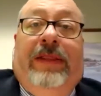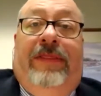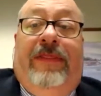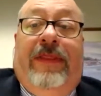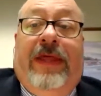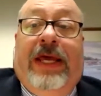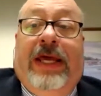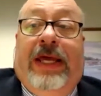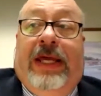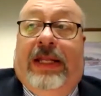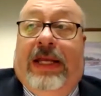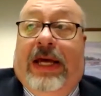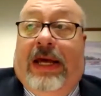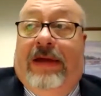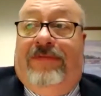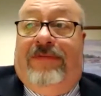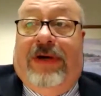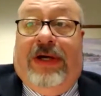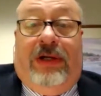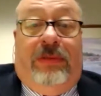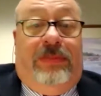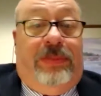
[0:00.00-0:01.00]
then I
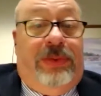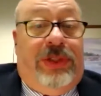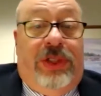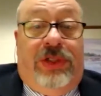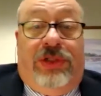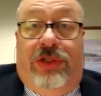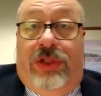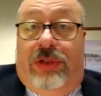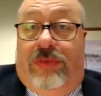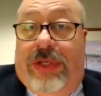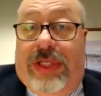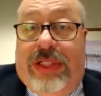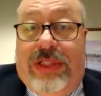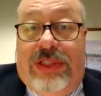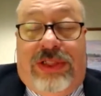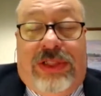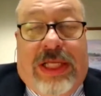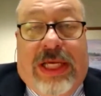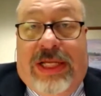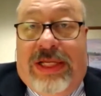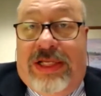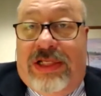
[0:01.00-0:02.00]
filed a petition to
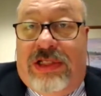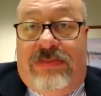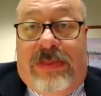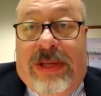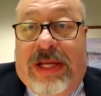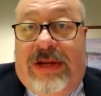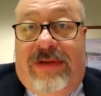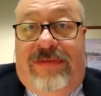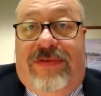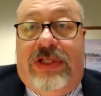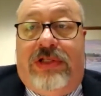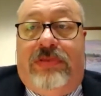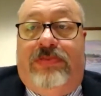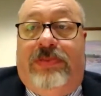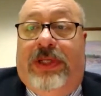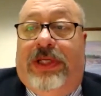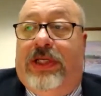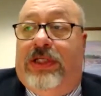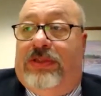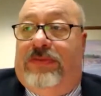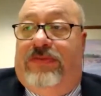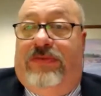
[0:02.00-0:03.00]
reinstate his benefits
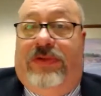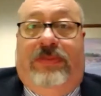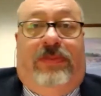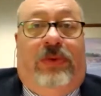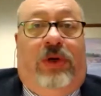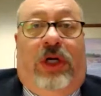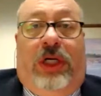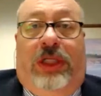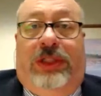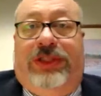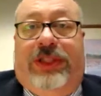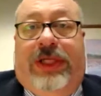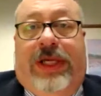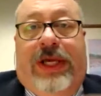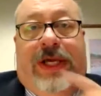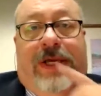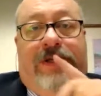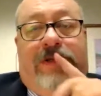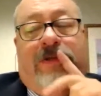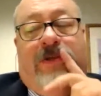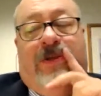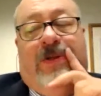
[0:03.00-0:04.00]
because of the Prott's
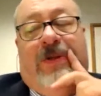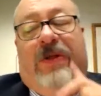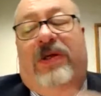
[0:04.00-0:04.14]
case.